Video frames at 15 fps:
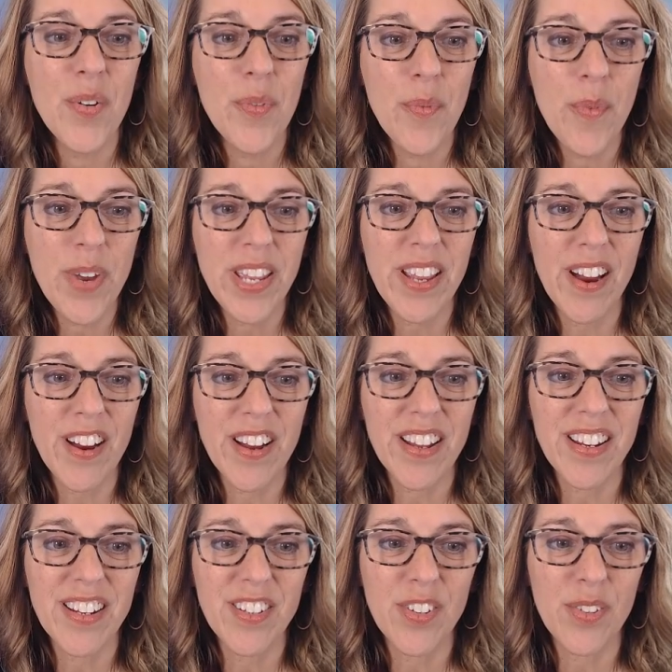we are
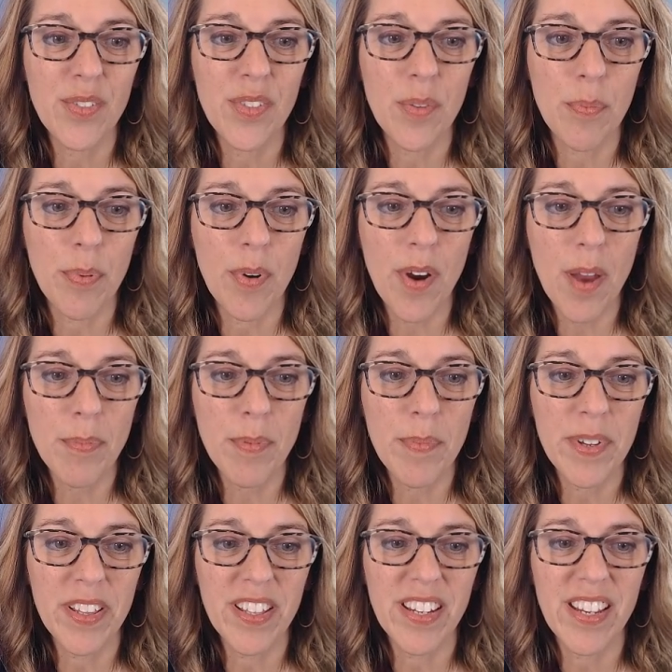going to do the
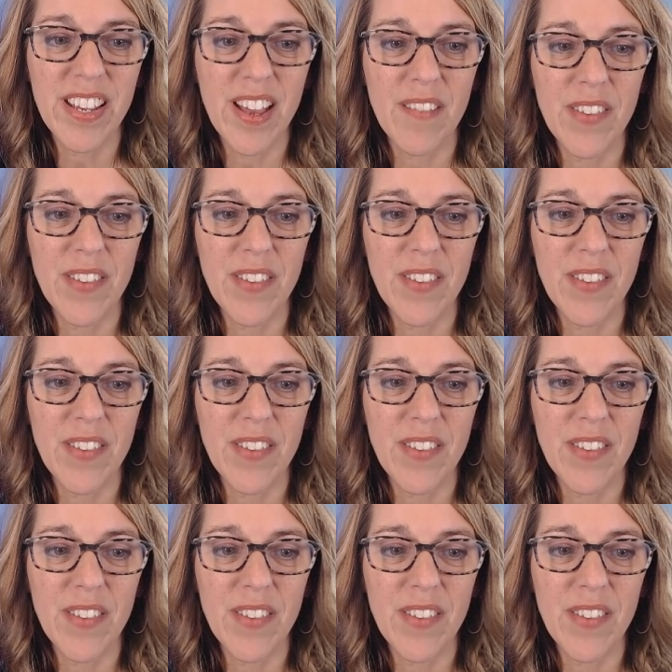probability